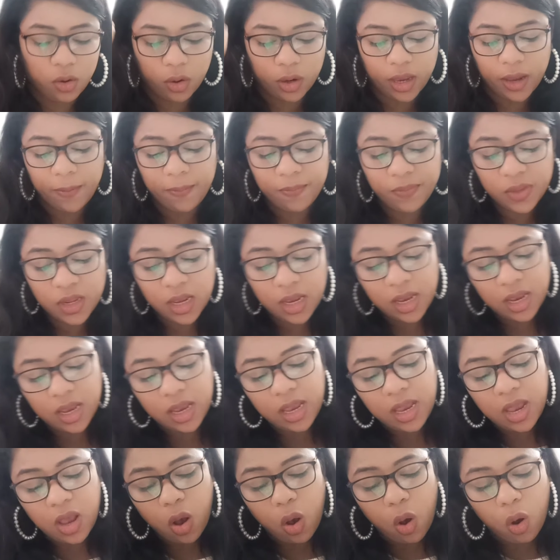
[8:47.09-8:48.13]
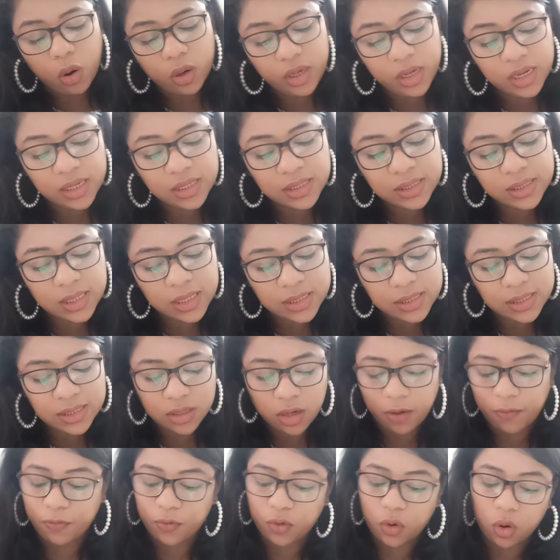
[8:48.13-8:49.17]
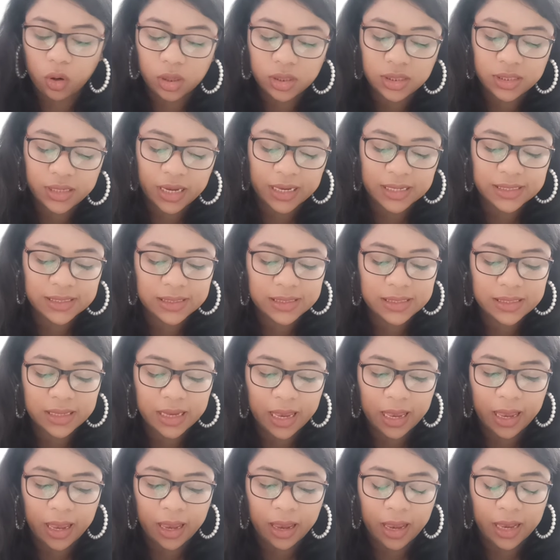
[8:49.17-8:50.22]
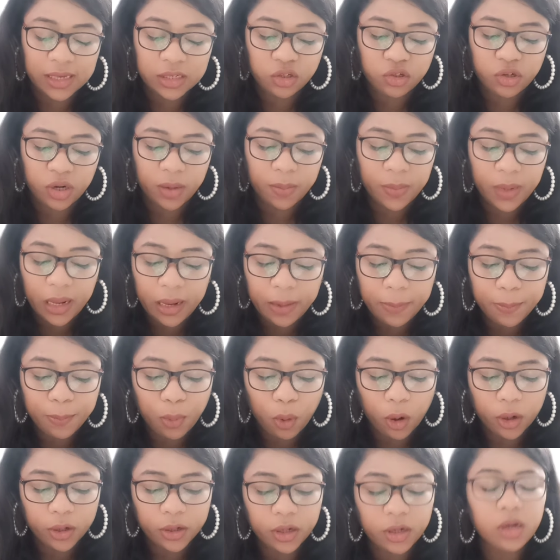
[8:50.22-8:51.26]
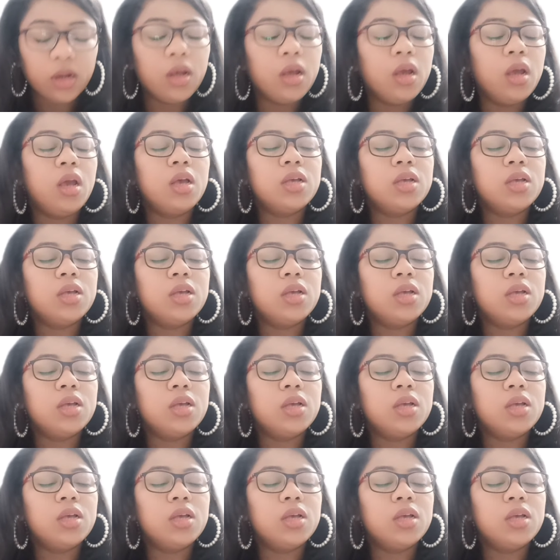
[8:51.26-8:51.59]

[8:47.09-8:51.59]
Okay. Audiences, of course, extremely important.